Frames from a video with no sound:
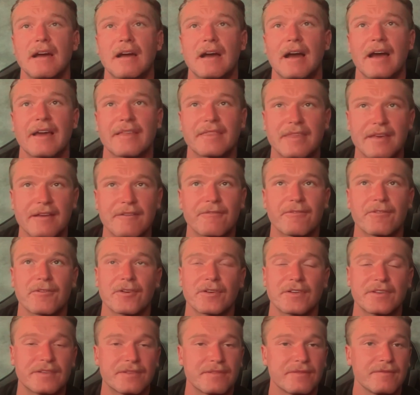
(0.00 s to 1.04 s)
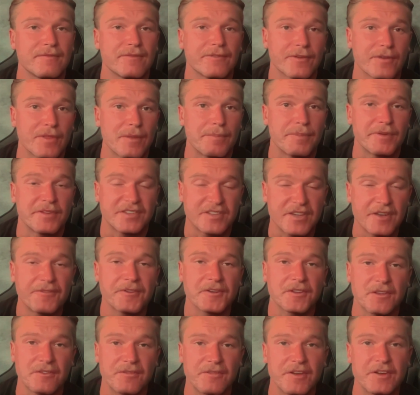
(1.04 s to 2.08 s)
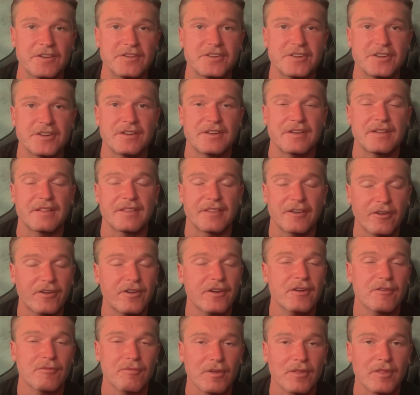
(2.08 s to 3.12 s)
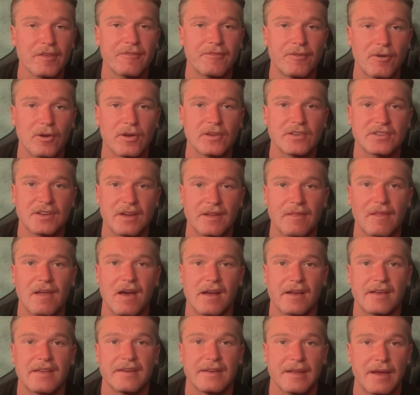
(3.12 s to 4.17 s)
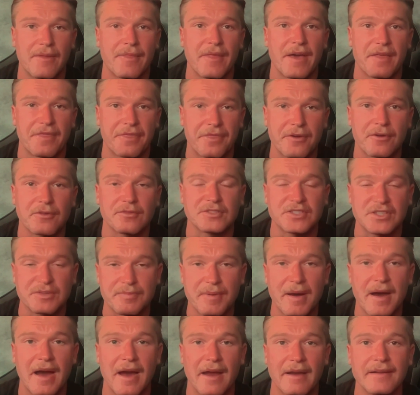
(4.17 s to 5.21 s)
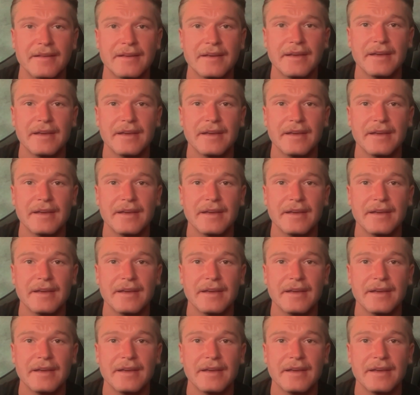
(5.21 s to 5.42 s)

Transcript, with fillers: I think for for the Pacific Division, they're going to really focus on locking down that third spot